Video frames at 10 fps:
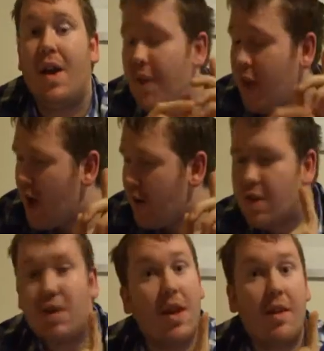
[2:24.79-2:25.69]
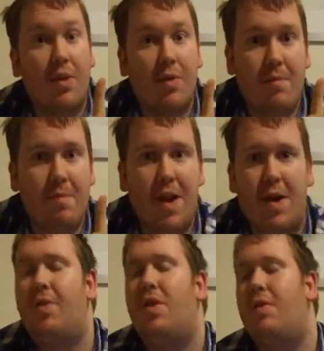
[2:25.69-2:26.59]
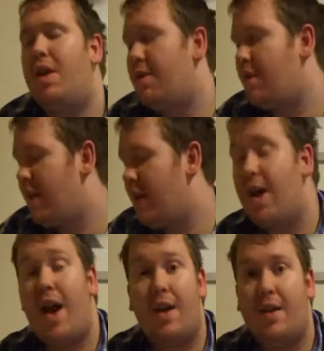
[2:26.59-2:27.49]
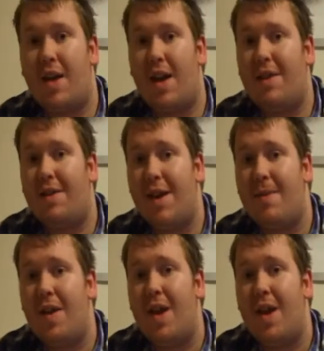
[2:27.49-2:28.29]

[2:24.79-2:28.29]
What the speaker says: The other thing that we've been up to recently at Head Theatre